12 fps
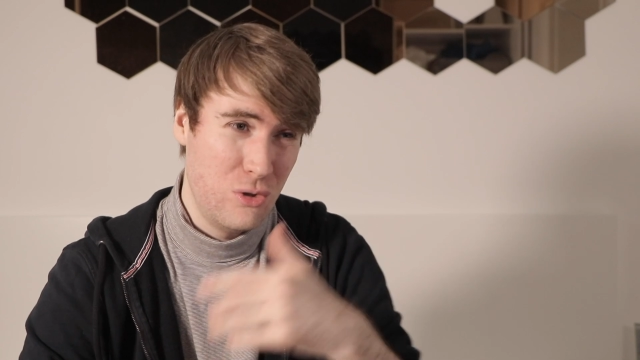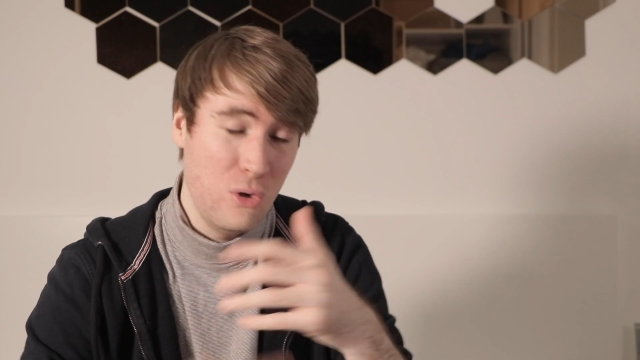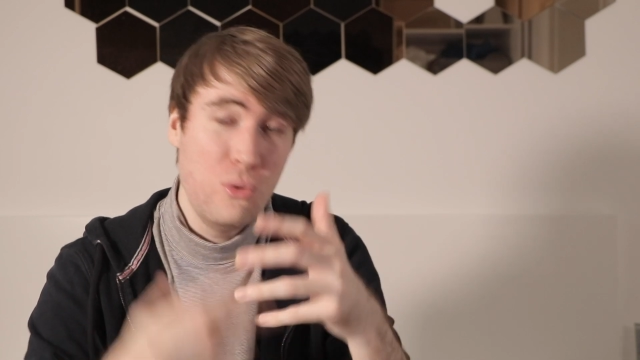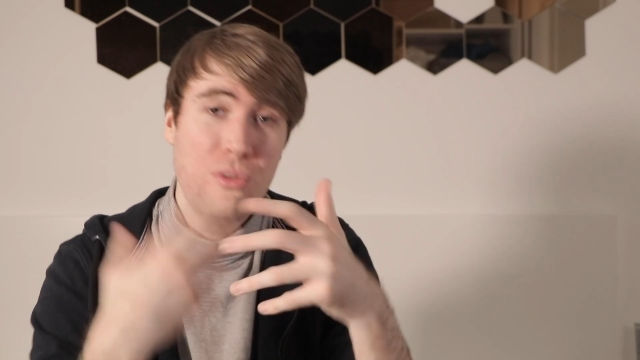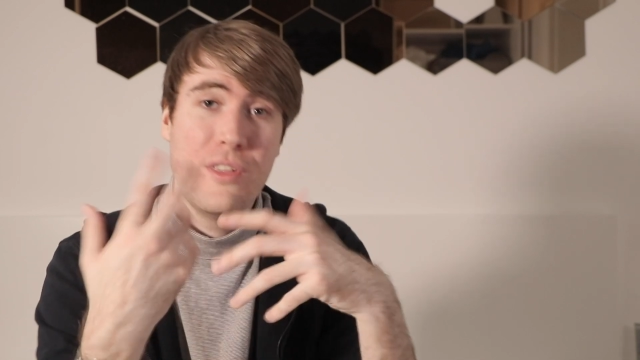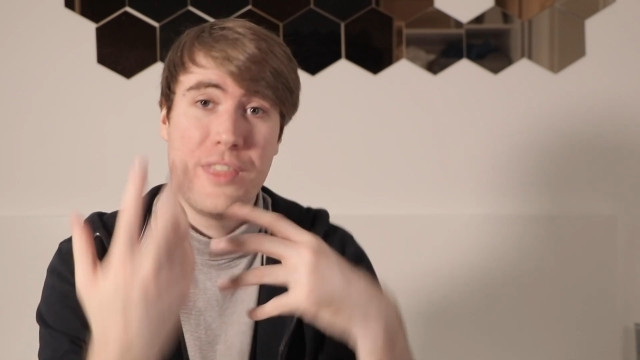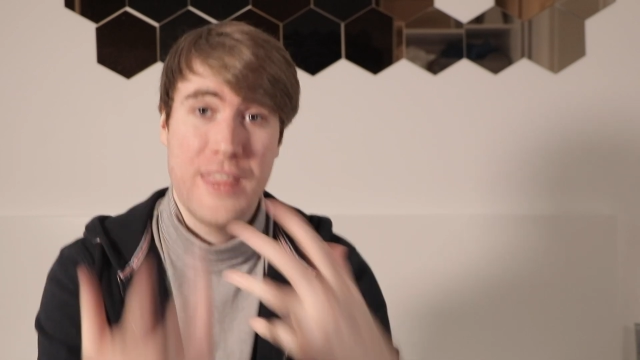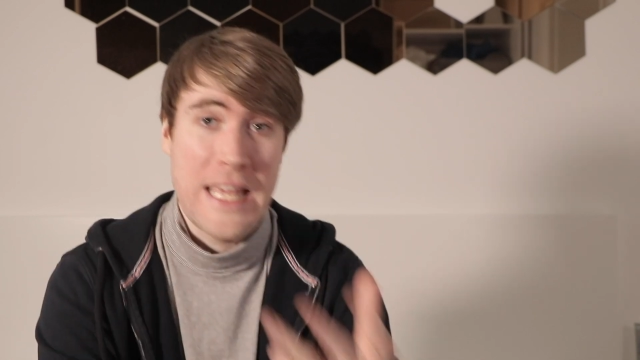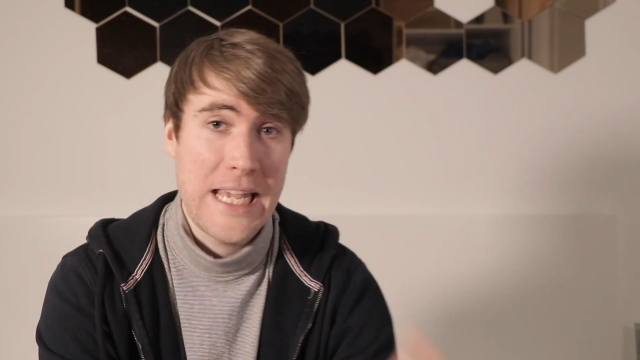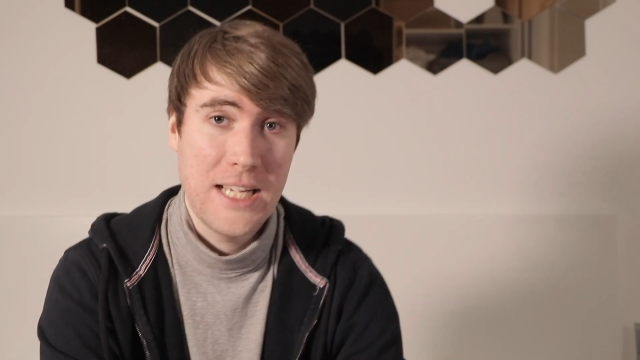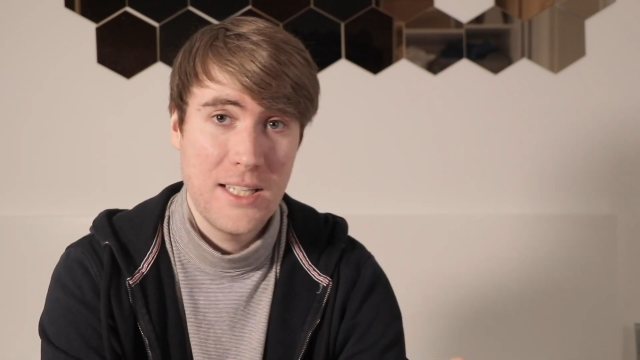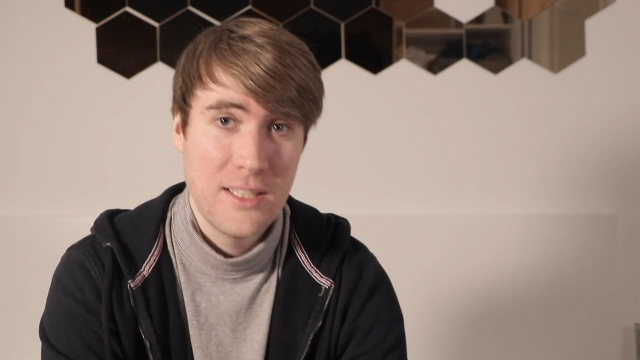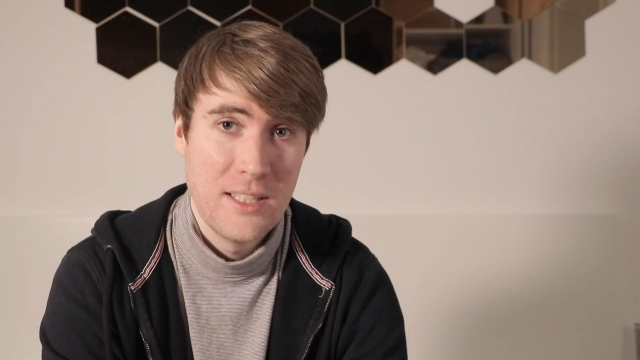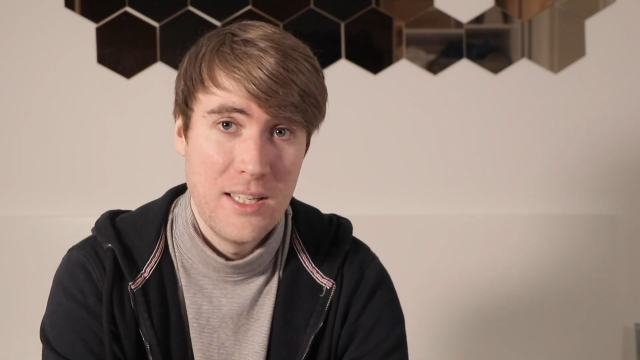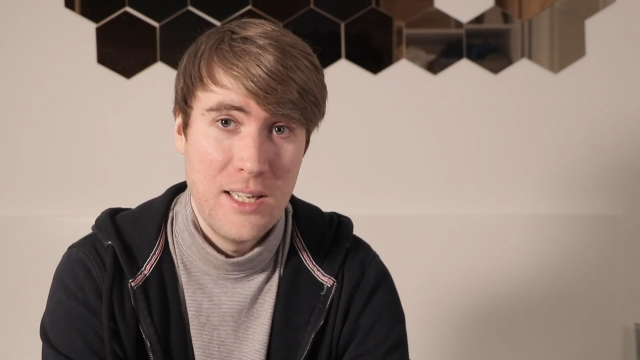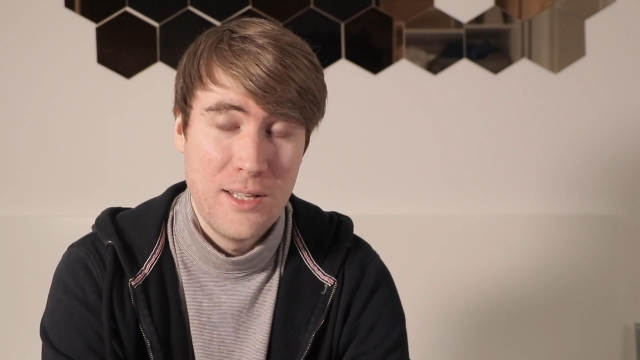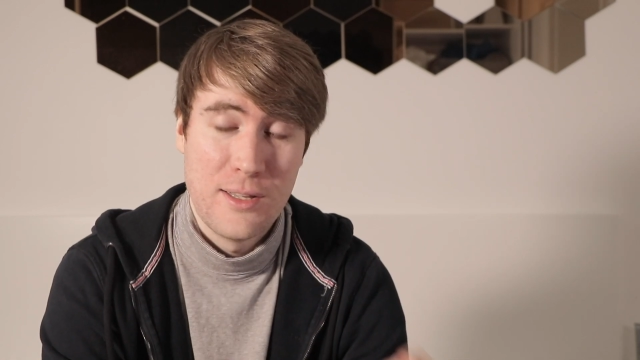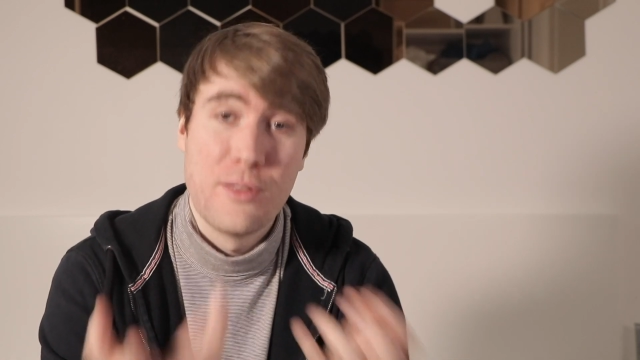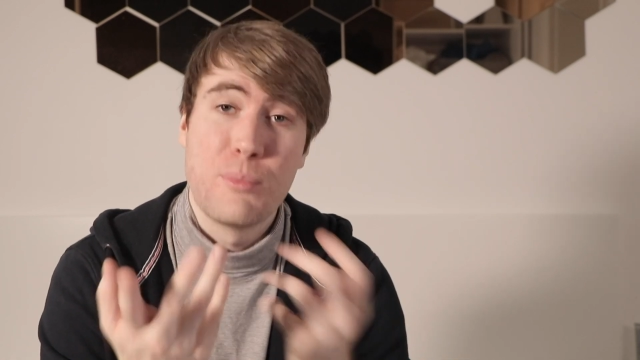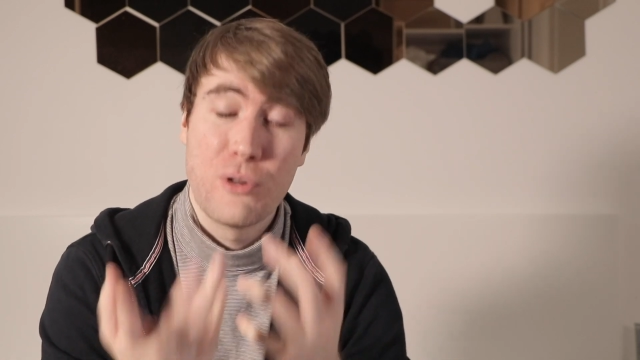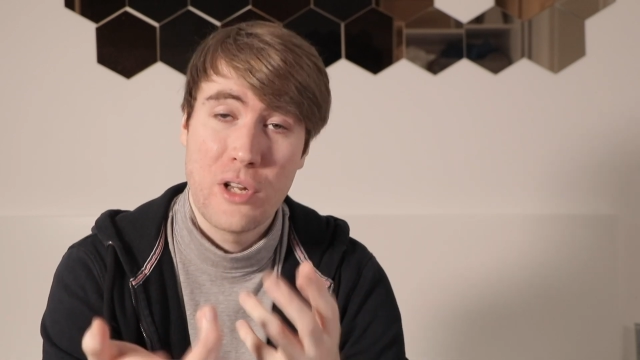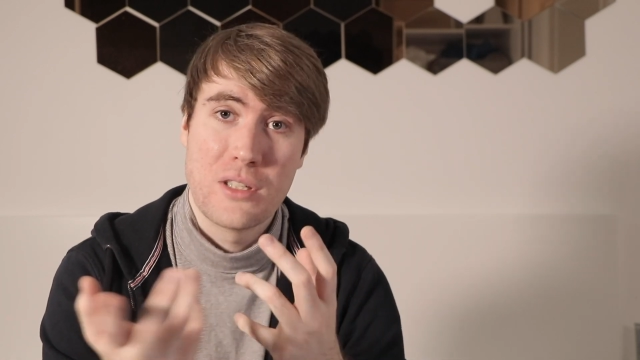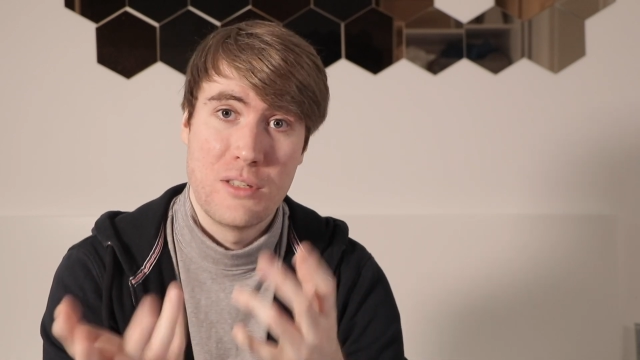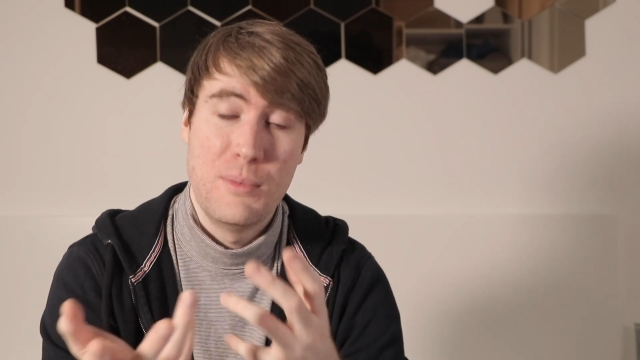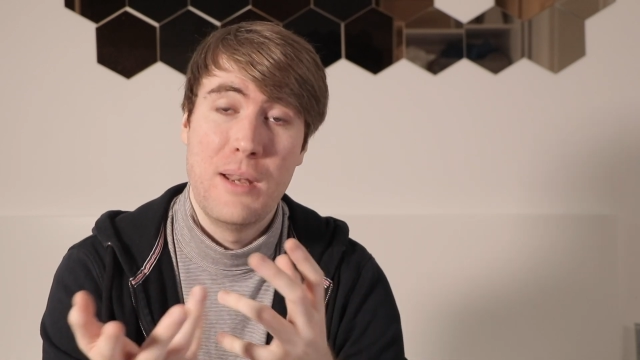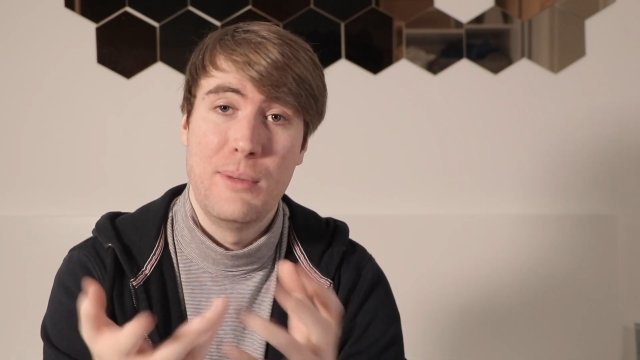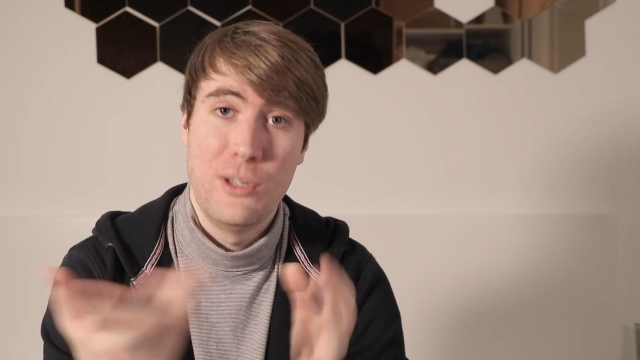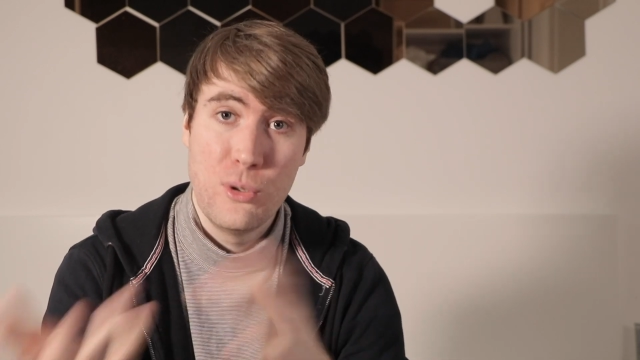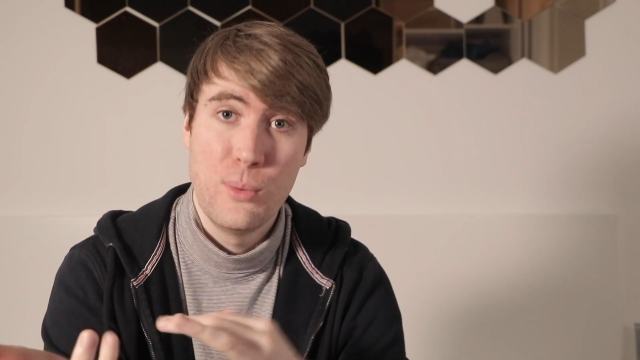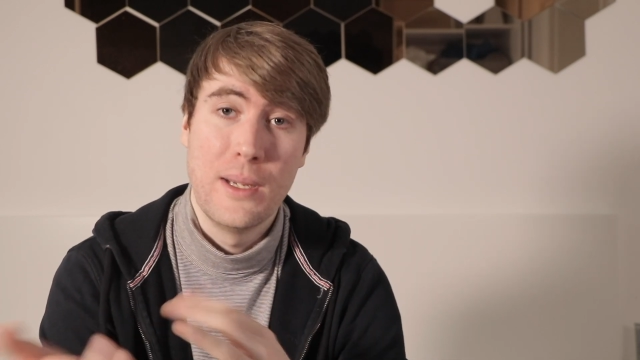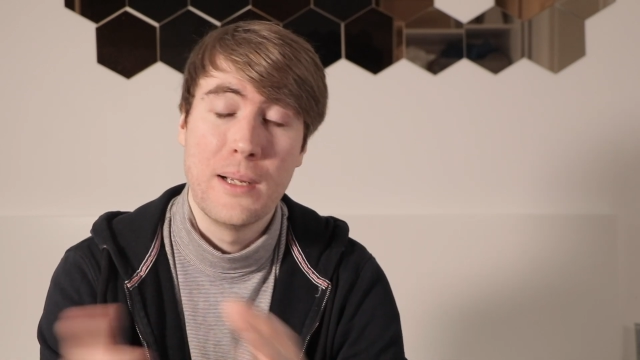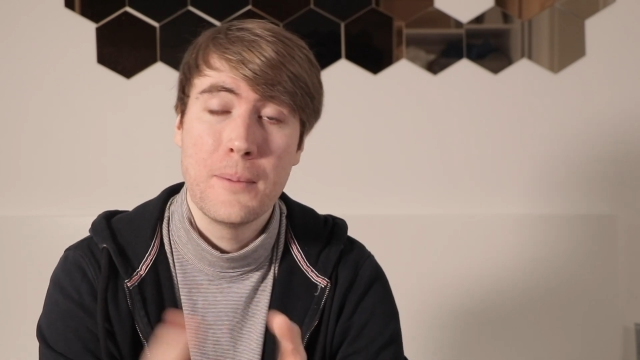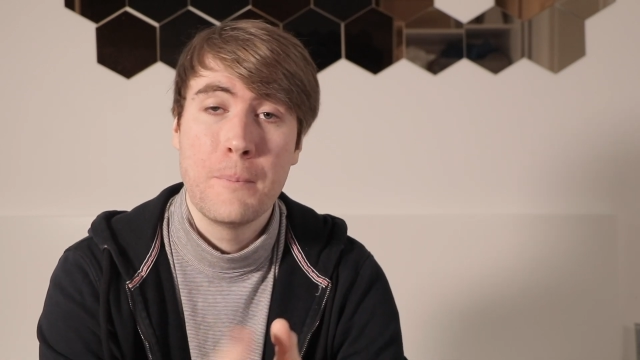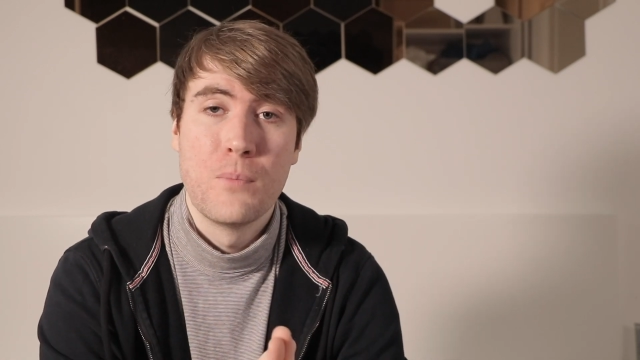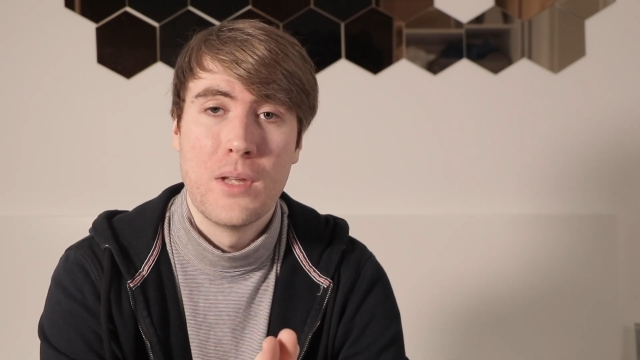do the thing that the product is meant to be doing